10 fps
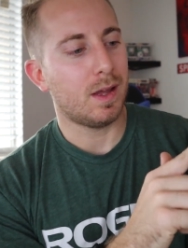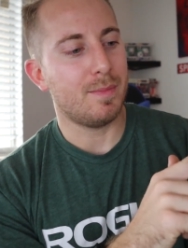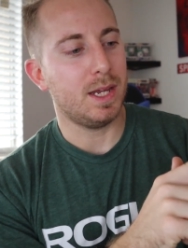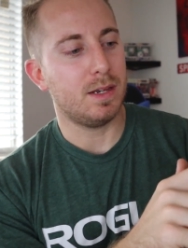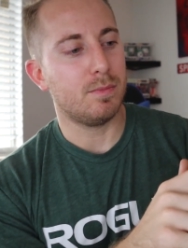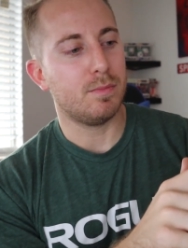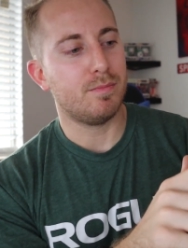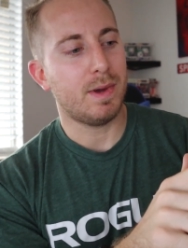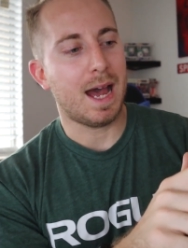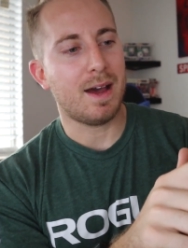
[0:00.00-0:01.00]
I
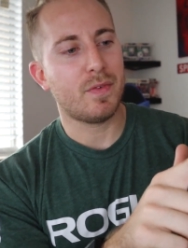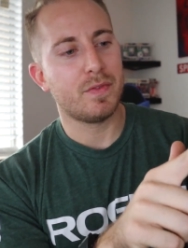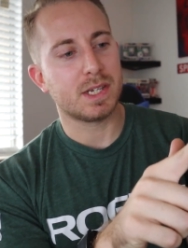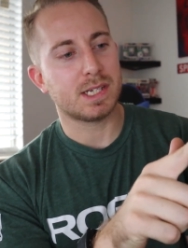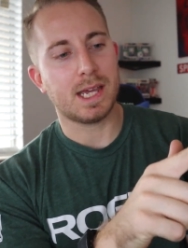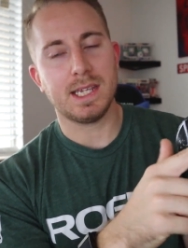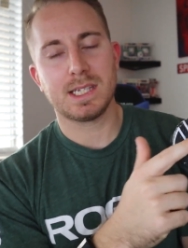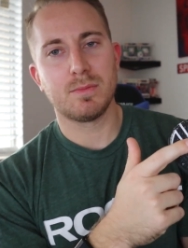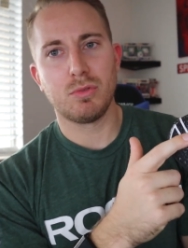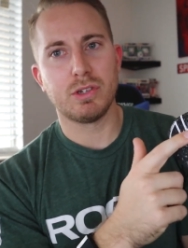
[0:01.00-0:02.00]
mean, half of this Nike
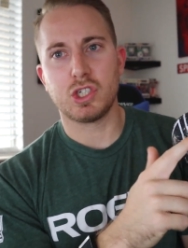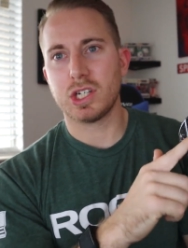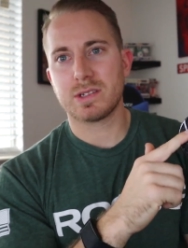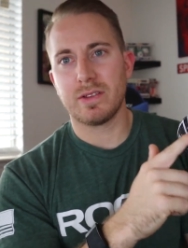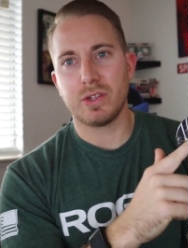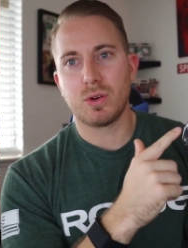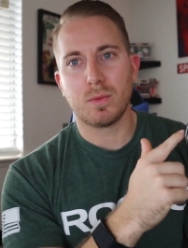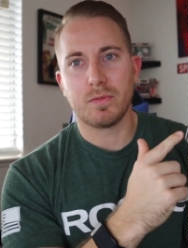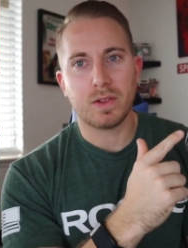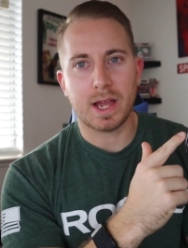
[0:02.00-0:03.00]
symbol is just on the
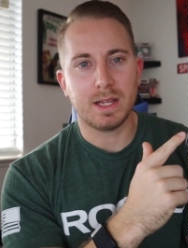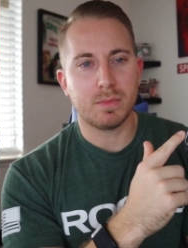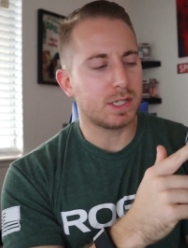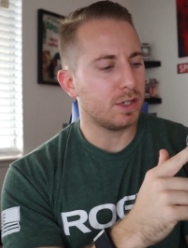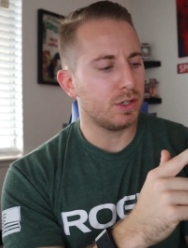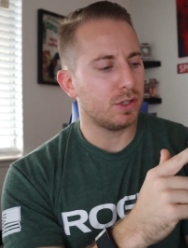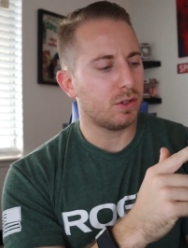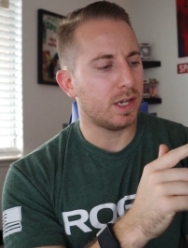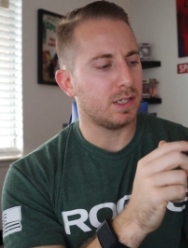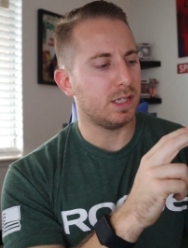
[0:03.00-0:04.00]
normal Flyknit
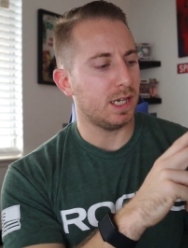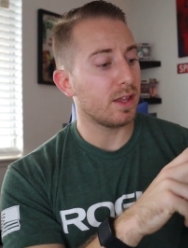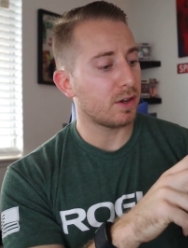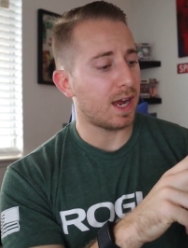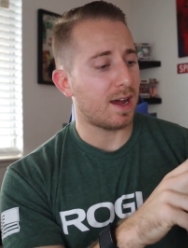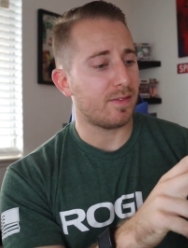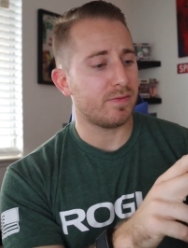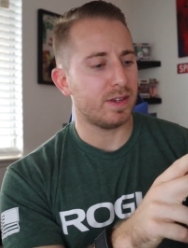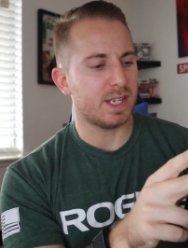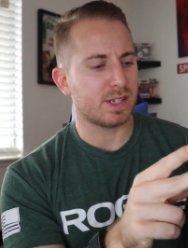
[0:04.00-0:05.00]
material, and then the other half
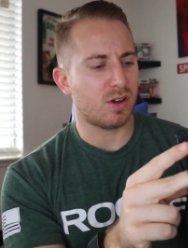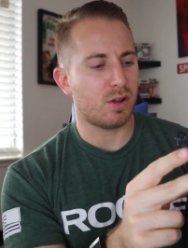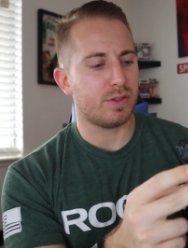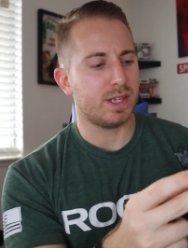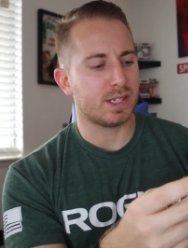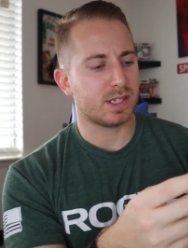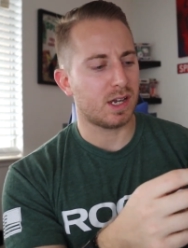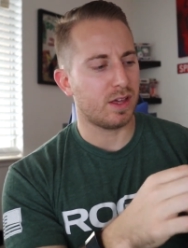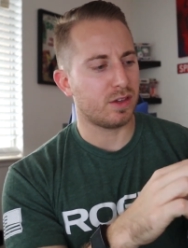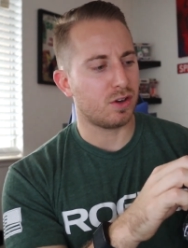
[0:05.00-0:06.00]
is on
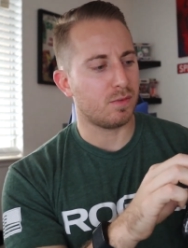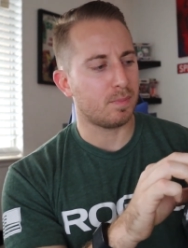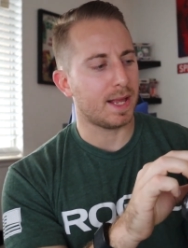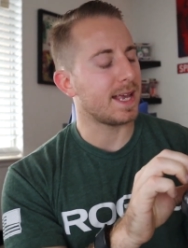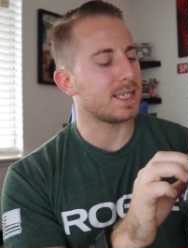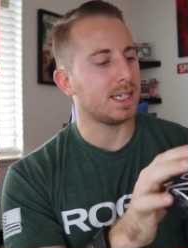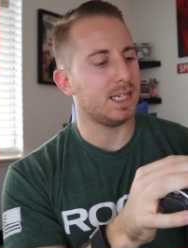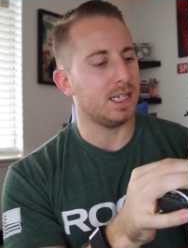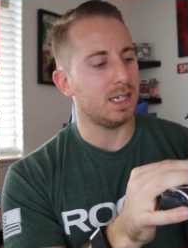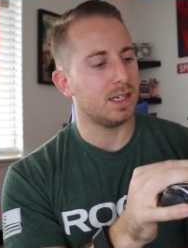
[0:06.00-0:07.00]
this other
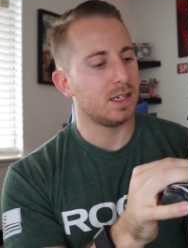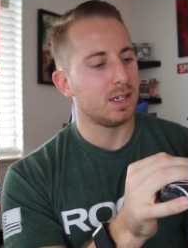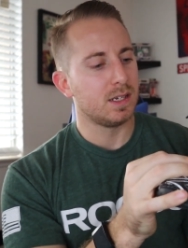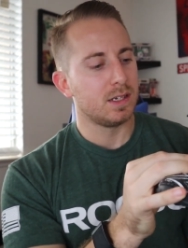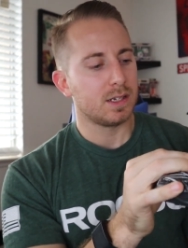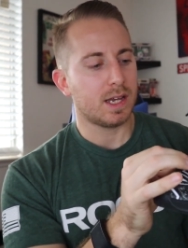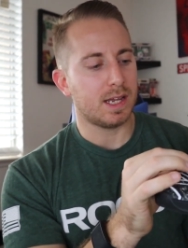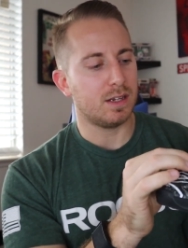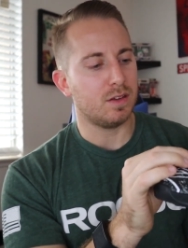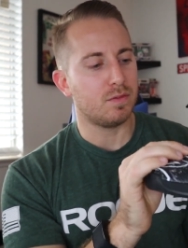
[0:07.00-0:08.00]
plasticky
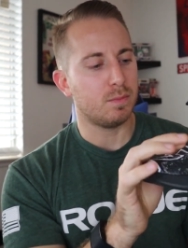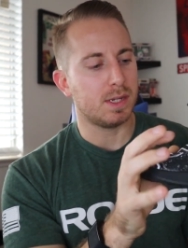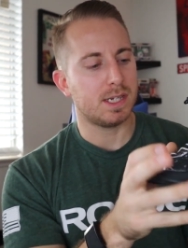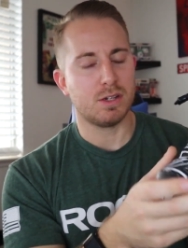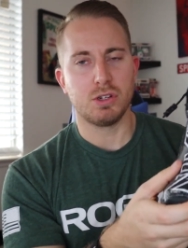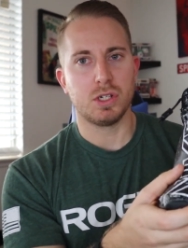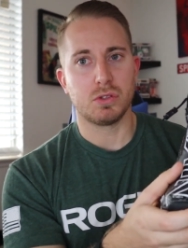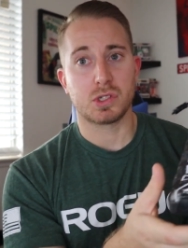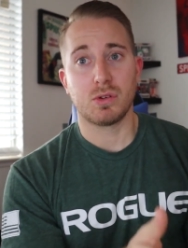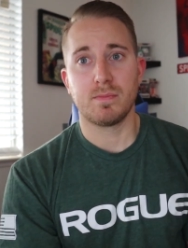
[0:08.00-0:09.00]
kind of
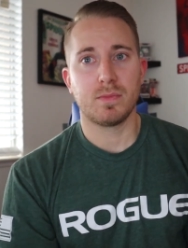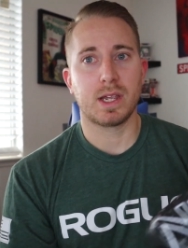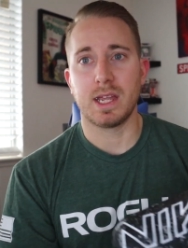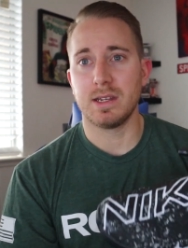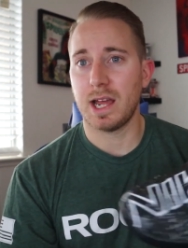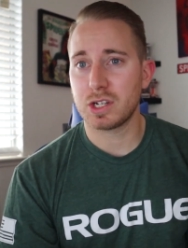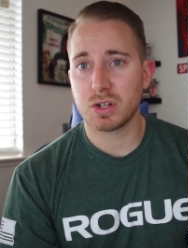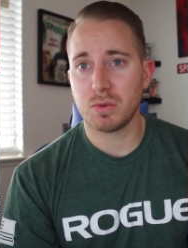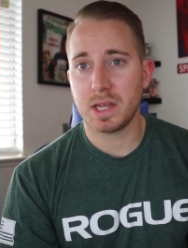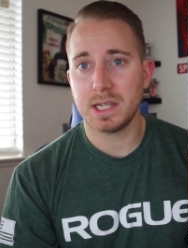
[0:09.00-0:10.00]
material. So again, not
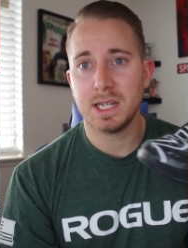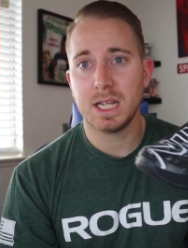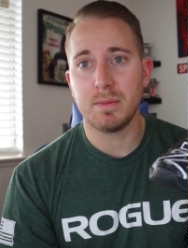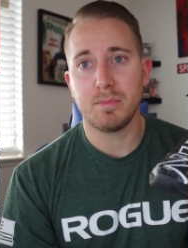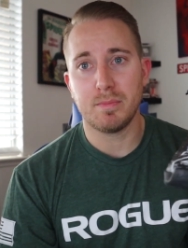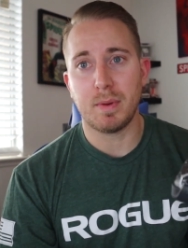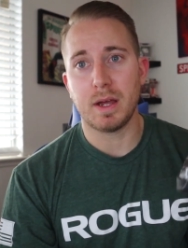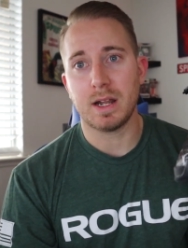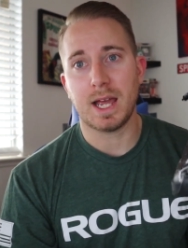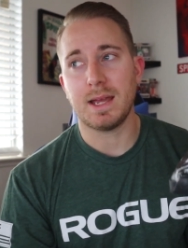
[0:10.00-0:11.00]
sure why they did it,
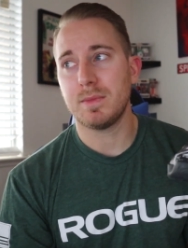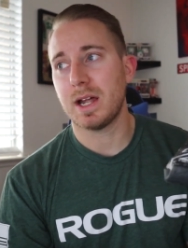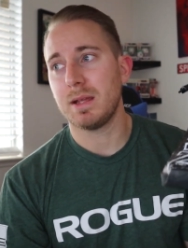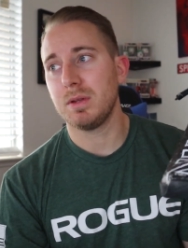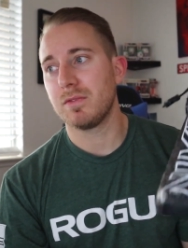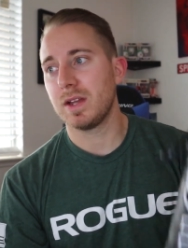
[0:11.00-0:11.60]
but I am not a big